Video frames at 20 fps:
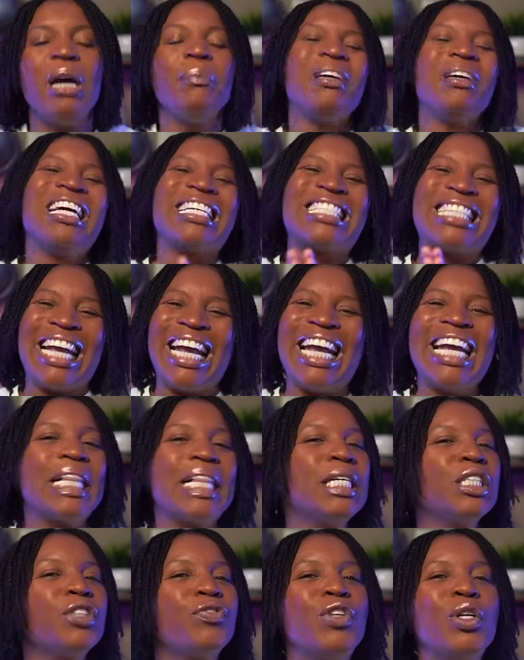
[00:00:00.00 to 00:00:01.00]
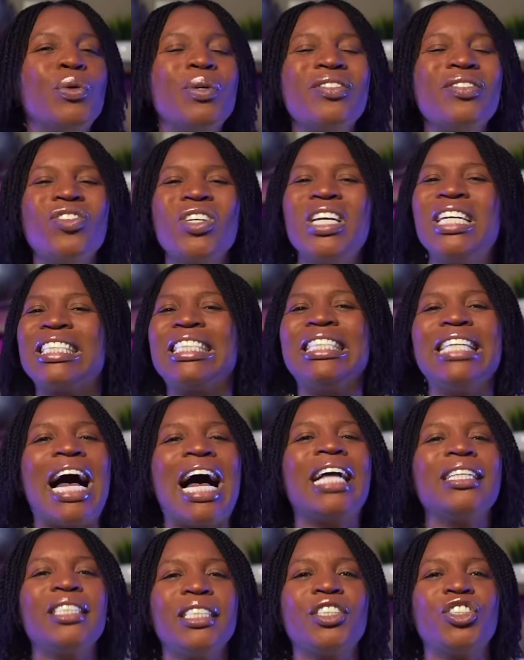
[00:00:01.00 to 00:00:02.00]
Because English fluency is
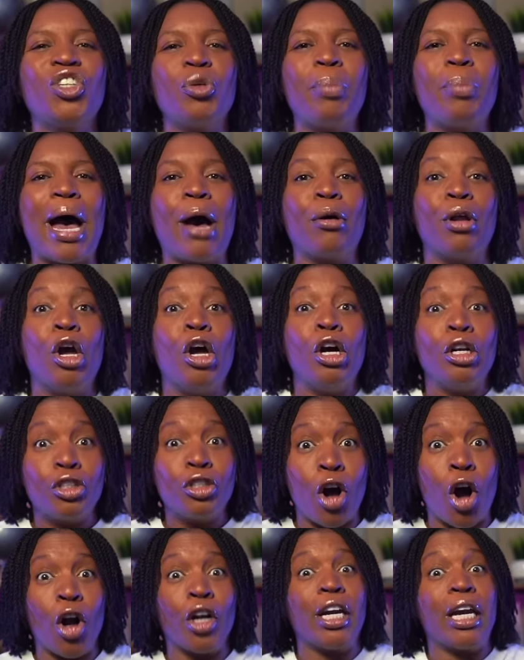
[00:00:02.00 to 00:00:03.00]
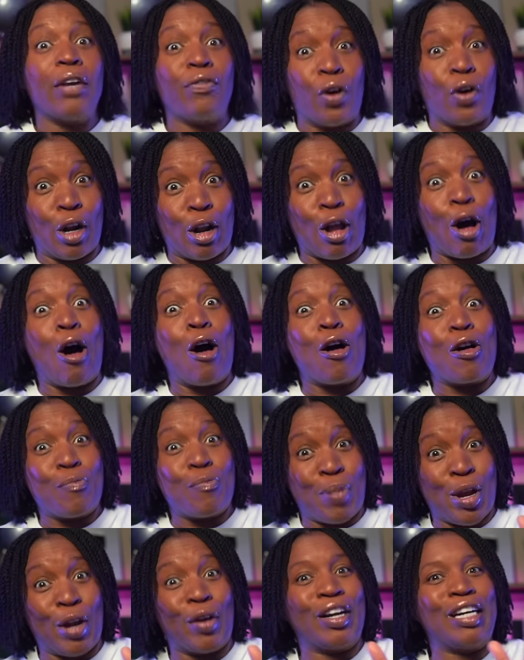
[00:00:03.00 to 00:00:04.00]
not just about talking for long
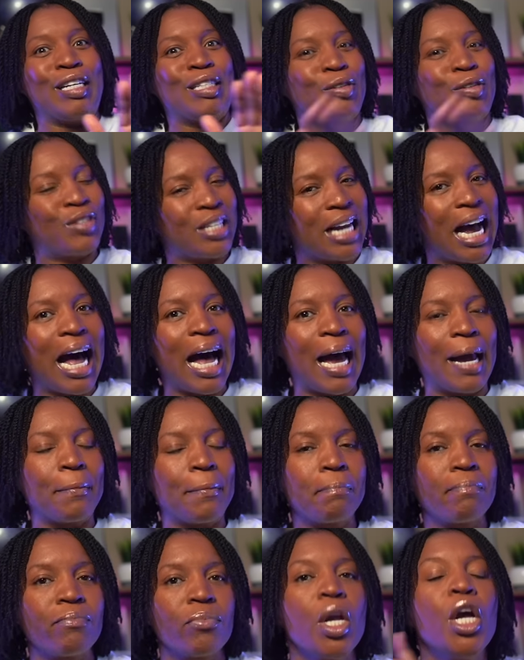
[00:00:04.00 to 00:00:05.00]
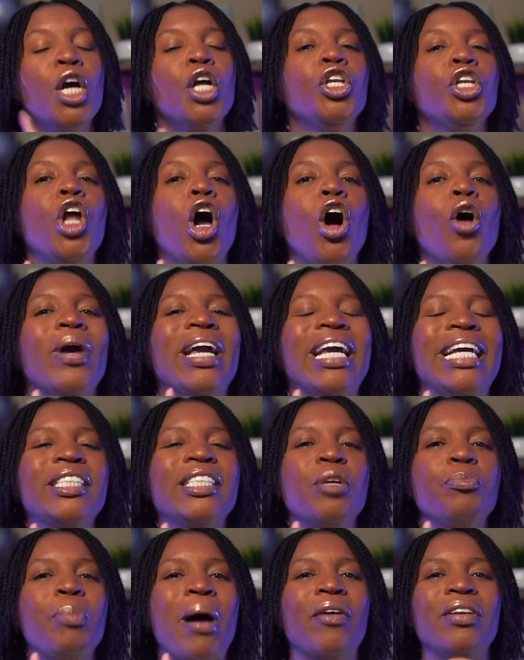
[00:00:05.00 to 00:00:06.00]
periods of time. No,
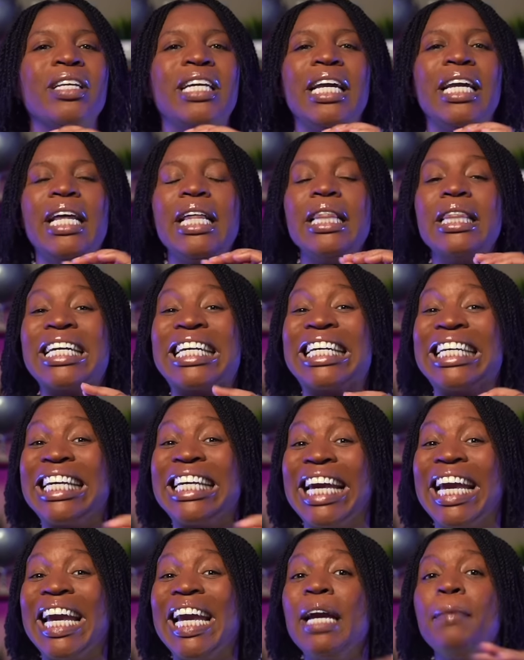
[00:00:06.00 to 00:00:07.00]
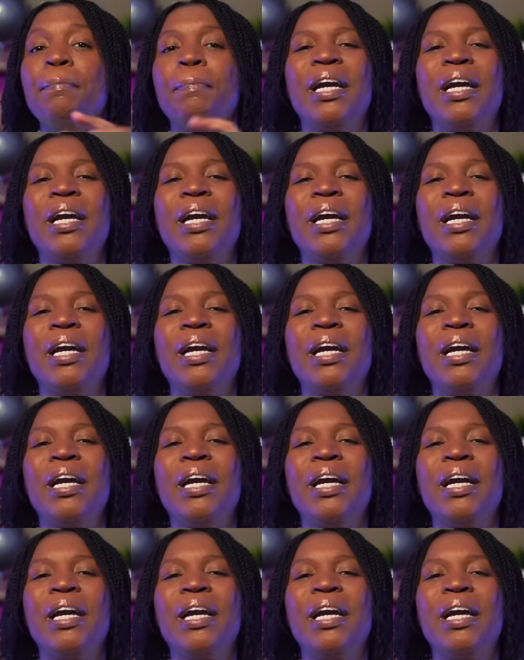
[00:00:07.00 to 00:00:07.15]
it's about getting the key